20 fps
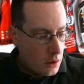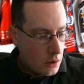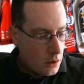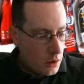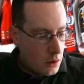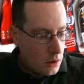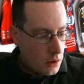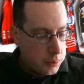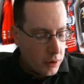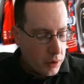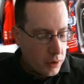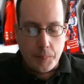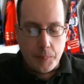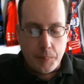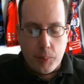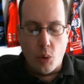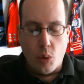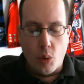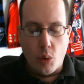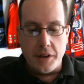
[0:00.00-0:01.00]
The player
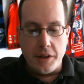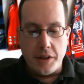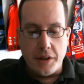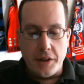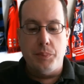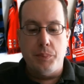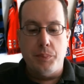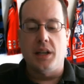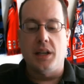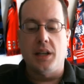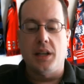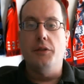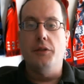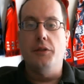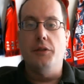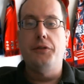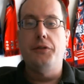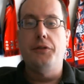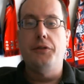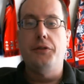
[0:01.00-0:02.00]
pool is big
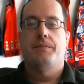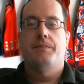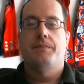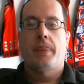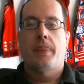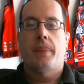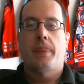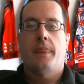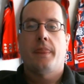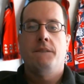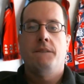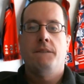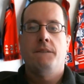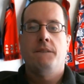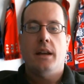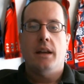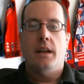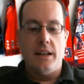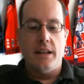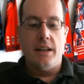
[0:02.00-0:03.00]
enough,
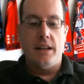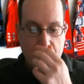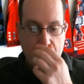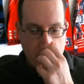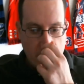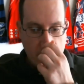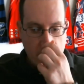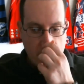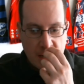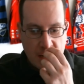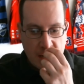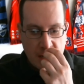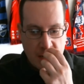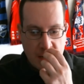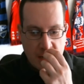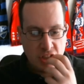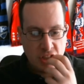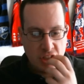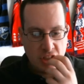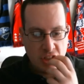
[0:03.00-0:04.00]
and MLS, as it
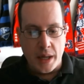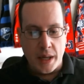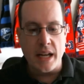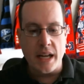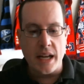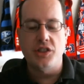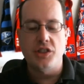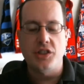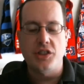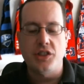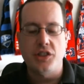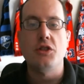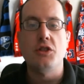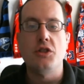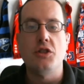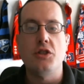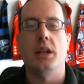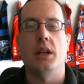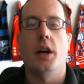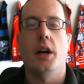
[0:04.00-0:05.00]
expands, is
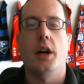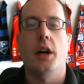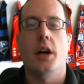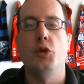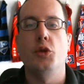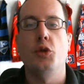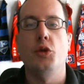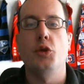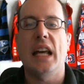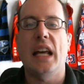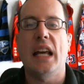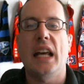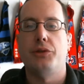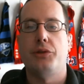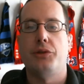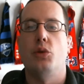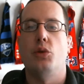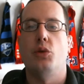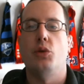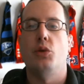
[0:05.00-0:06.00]
big enough to be able
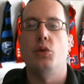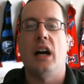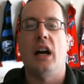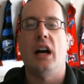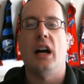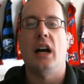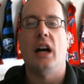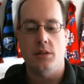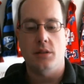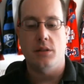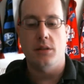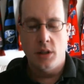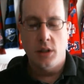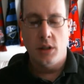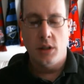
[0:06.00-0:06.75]
to accommodate